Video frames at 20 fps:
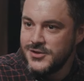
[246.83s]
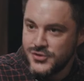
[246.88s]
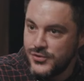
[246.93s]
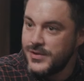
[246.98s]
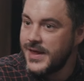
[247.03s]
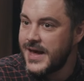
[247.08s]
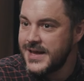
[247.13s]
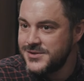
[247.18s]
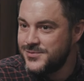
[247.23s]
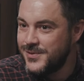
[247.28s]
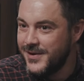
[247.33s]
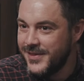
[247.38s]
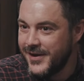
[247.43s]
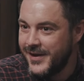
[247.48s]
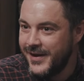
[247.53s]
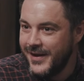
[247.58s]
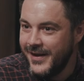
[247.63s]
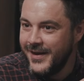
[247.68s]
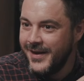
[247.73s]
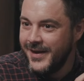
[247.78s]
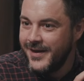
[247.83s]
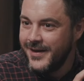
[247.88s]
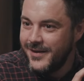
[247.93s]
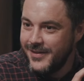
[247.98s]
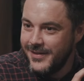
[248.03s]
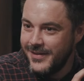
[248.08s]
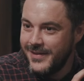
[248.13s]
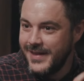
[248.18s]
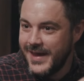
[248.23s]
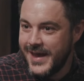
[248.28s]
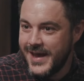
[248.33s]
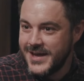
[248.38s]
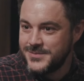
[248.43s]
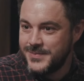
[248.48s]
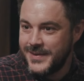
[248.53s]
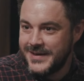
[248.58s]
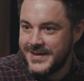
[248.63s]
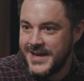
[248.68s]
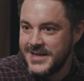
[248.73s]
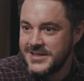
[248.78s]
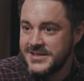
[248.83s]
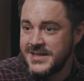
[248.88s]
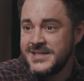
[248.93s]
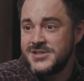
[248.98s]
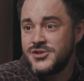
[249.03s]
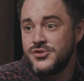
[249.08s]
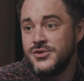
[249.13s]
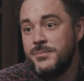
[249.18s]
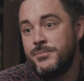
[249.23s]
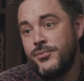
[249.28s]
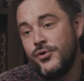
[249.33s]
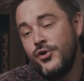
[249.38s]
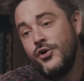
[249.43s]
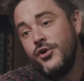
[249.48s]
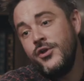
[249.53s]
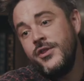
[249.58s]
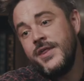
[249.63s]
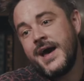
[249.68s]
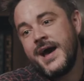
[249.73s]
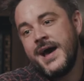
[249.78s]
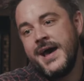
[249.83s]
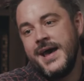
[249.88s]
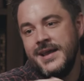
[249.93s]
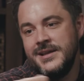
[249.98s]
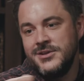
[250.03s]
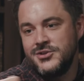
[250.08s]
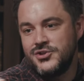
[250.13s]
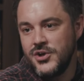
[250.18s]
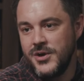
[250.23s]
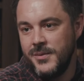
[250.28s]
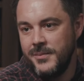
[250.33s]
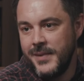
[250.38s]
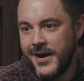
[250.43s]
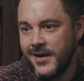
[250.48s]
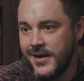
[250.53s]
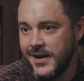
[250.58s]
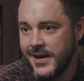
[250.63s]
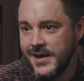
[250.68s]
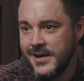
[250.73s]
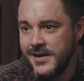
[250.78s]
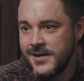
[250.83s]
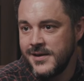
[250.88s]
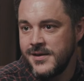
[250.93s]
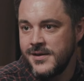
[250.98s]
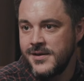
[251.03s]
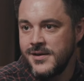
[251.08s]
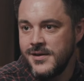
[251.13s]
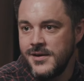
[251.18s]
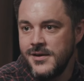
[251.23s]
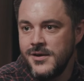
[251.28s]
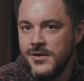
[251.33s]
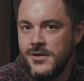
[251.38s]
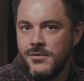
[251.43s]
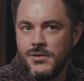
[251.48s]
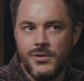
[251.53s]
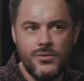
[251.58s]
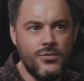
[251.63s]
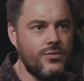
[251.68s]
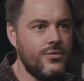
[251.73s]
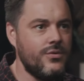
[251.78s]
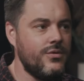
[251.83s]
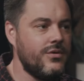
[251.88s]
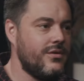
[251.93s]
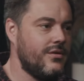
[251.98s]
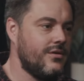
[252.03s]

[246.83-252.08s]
So that's where the expectation is. So to pull that into America, well,